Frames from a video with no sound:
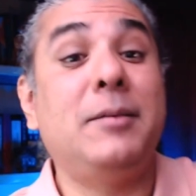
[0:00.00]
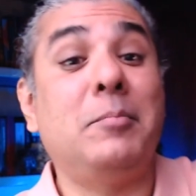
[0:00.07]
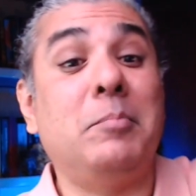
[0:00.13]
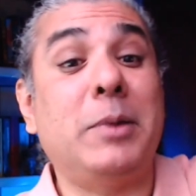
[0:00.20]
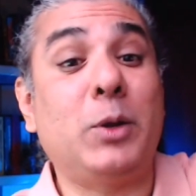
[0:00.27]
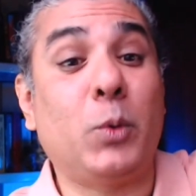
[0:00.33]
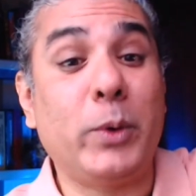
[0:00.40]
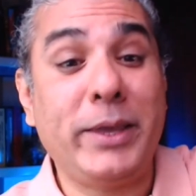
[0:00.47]

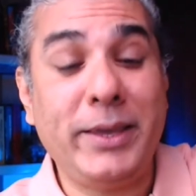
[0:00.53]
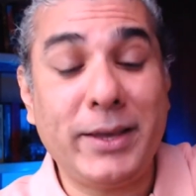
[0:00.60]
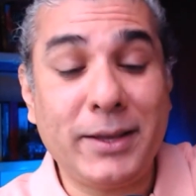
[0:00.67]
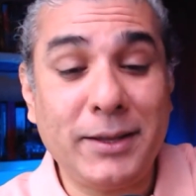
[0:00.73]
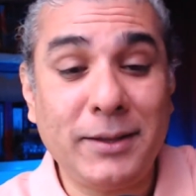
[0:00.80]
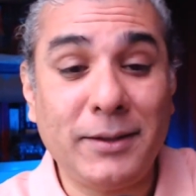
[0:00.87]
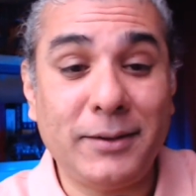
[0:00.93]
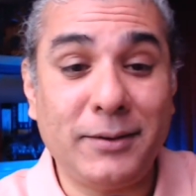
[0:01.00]
But over
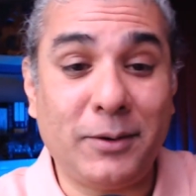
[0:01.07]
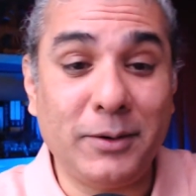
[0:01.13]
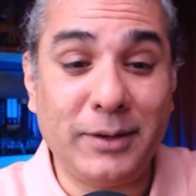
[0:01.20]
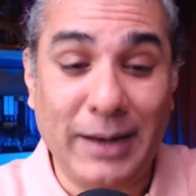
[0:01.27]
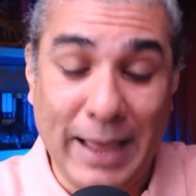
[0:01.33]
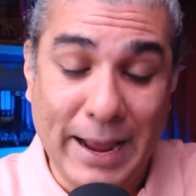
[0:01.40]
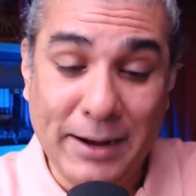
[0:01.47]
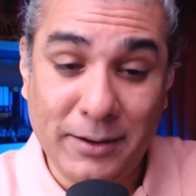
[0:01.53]
here
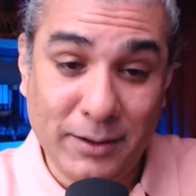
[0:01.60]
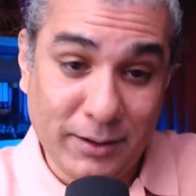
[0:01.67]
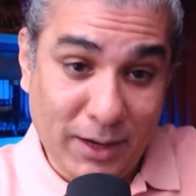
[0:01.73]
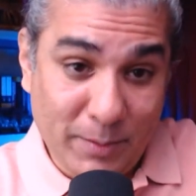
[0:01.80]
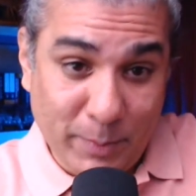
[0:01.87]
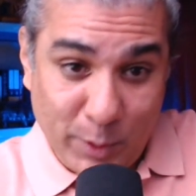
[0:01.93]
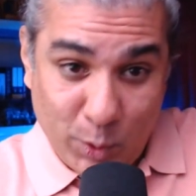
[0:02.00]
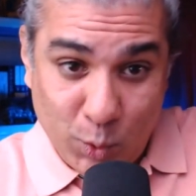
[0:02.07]
on land, the
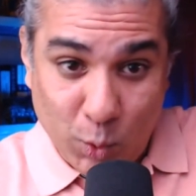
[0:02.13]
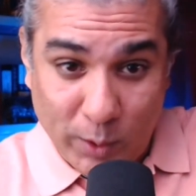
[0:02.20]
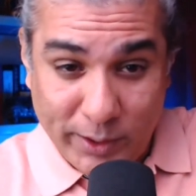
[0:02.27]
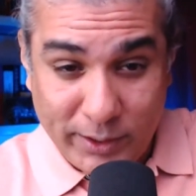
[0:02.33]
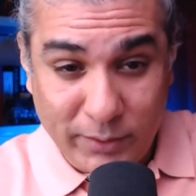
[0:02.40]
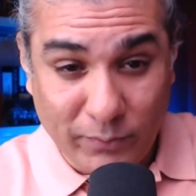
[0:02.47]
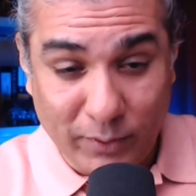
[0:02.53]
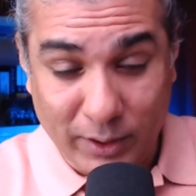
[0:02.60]
deeper you go
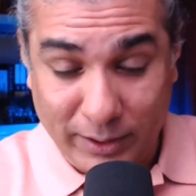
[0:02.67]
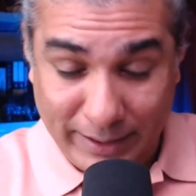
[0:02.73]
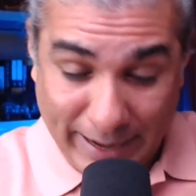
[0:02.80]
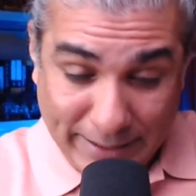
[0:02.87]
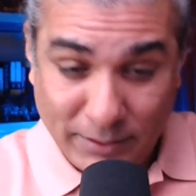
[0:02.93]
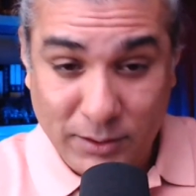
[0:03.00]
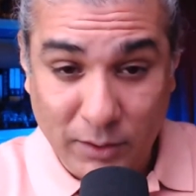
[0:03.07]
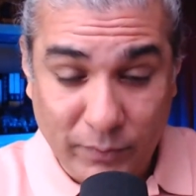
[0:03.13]
under the
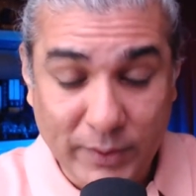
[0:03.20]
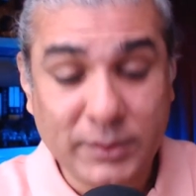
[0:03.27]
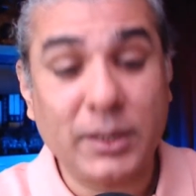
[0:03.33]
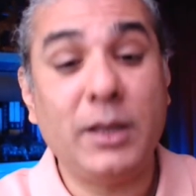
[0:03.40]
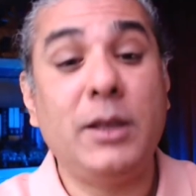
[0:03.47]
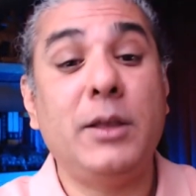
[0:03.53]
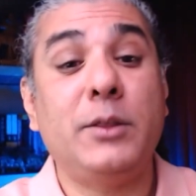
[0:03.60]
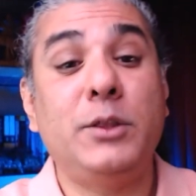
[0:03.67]
land surface,
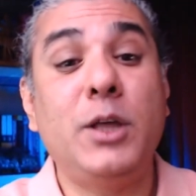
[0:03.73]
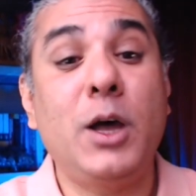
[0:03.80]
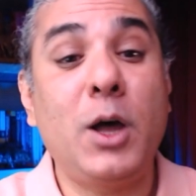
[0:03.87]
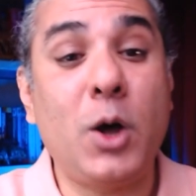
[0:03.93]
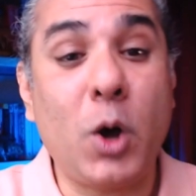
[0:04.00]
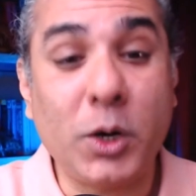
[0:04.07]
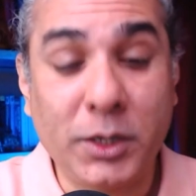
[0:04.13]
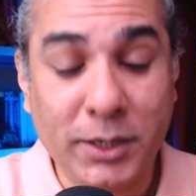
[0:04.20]
the
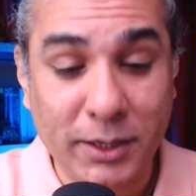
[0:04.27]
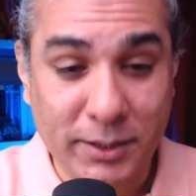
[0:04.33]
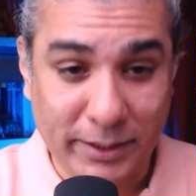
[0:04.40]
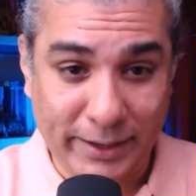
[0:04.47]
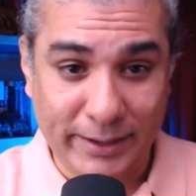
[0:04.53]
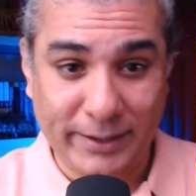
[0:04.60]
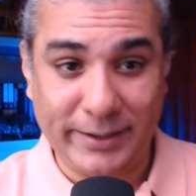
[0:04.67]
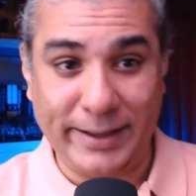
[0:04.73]
hotter
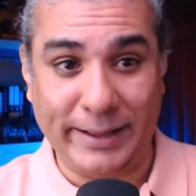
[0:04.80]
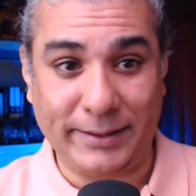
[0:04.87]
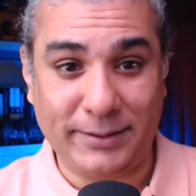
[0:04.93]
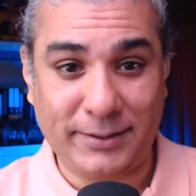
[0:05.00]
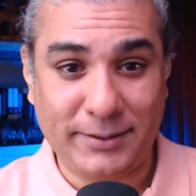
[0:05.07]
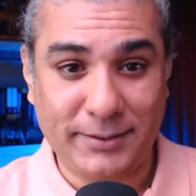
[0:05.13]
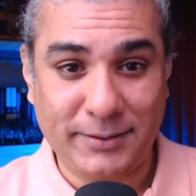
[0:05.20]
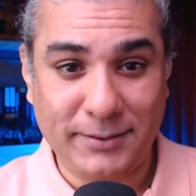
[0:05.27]
it
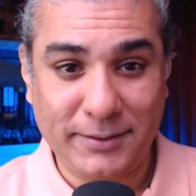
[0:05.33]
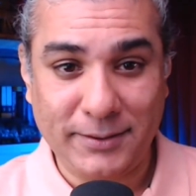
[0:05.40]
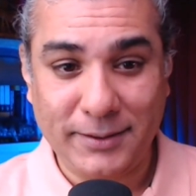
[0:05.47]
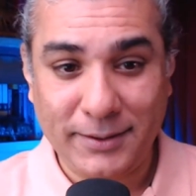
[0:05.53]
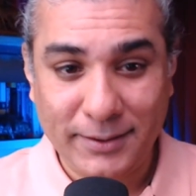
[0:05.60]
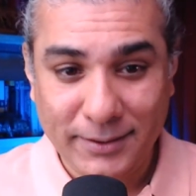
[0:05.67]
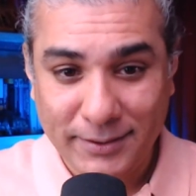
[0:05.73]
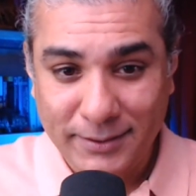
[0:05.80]
gets.
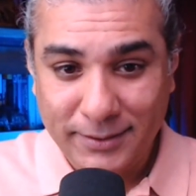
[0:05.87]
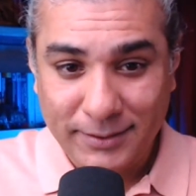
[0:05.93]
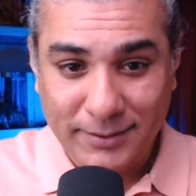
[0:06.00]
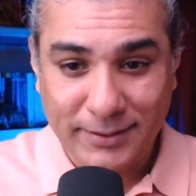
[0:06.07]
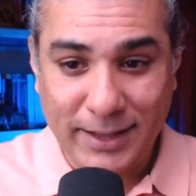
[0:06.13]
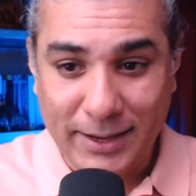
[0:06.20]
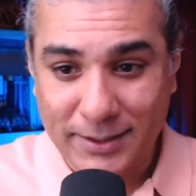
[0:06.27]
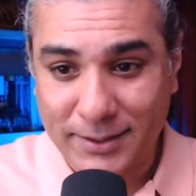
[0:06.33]

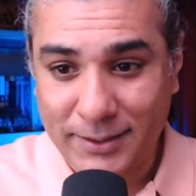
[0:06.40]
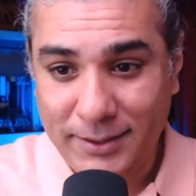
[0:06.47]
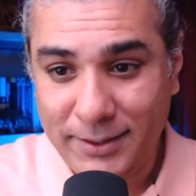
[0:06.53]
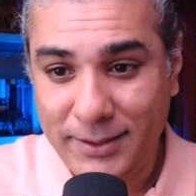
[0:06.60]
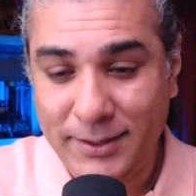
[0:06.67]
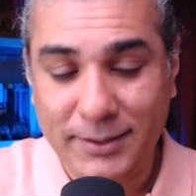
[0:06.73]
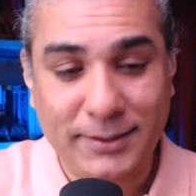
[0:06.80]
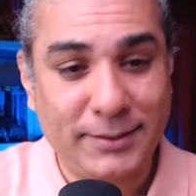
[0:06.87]
That
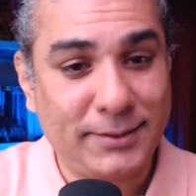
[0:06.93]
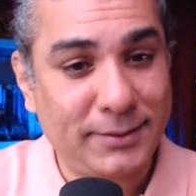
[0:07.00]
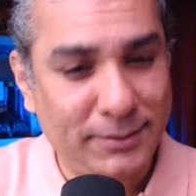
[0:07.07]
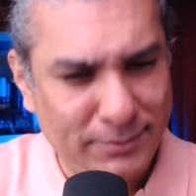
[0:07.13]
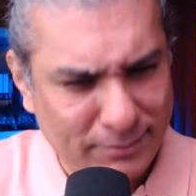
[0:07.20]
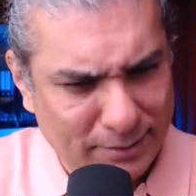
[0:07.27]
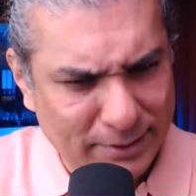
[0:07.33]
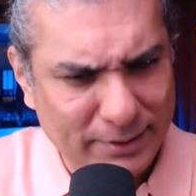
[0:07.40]
is
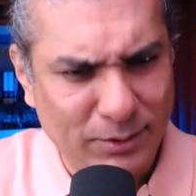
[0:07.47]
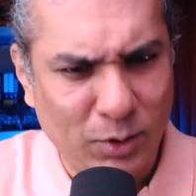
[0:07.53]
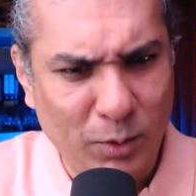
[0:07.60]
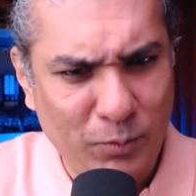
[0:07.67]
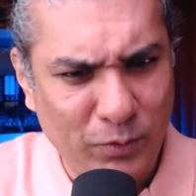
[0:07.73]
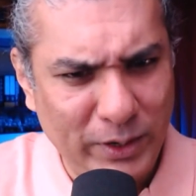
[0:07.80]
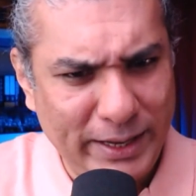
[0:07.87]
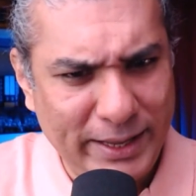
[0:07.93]
what
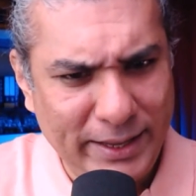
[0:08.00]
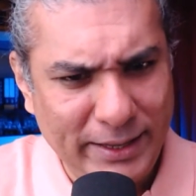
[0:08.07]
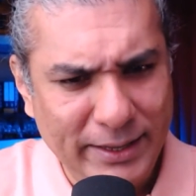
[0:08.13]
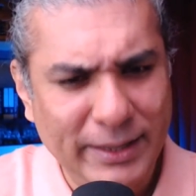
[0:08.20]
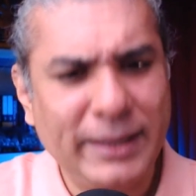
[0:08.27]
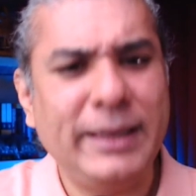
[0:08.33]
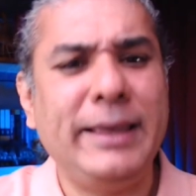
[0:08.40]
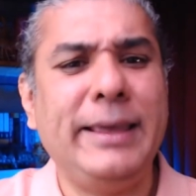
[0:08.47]
hopefully
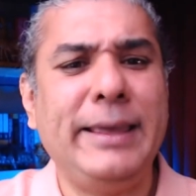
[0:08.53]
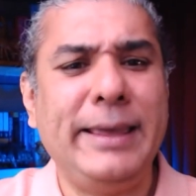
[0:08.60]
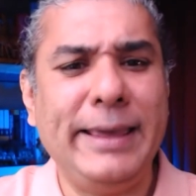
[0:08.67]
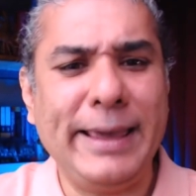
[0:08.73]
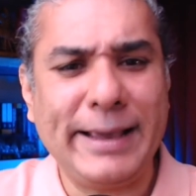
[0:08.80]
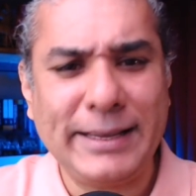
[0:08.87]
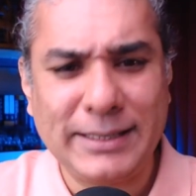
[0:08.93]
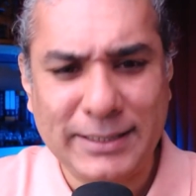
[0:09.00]

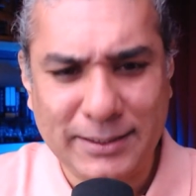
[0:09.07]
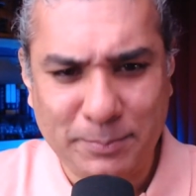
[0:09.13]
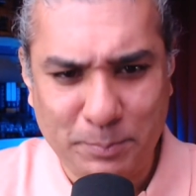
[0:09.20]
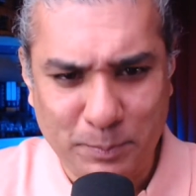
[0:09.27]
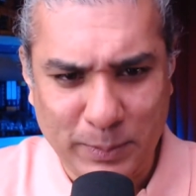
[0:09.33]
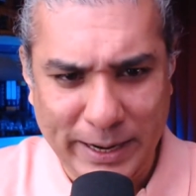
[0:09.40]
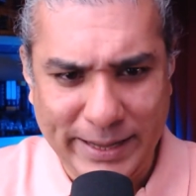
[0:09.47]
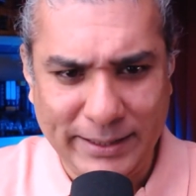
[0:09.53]

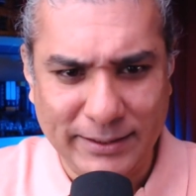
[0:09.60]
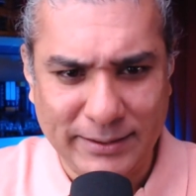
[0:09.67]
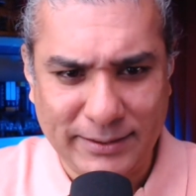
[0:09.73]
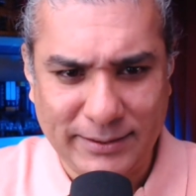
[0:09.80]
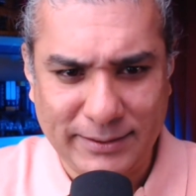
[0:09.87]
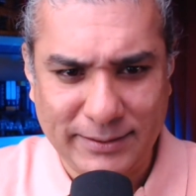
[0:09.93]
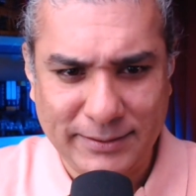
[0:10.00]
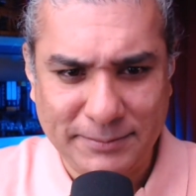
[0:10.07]

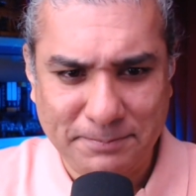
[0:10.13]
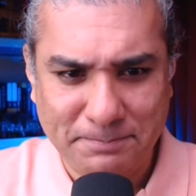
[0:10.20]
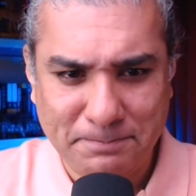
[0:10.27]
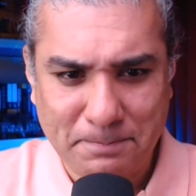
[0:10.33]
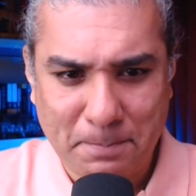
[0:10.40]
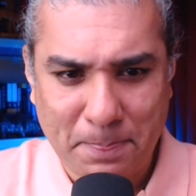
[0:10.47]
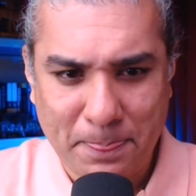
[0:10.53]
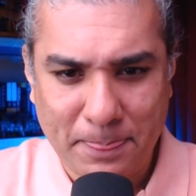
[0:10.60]
explains
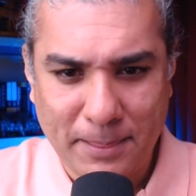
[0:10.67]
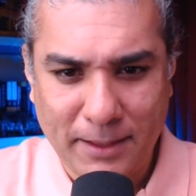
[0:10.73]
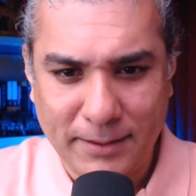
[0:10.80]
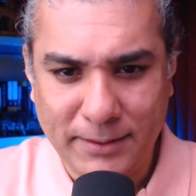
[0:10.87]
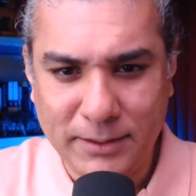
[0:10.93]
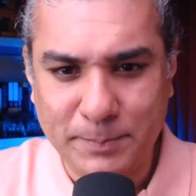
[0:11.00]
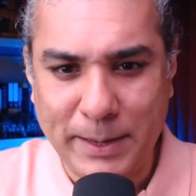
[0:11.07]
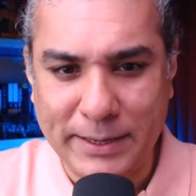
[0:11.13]

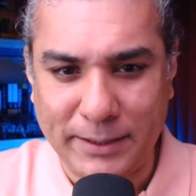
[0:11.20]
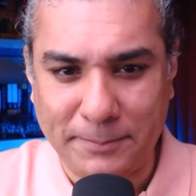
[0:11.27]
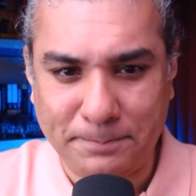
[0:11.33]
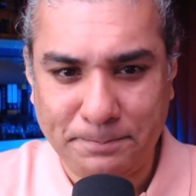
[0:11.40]
this matter.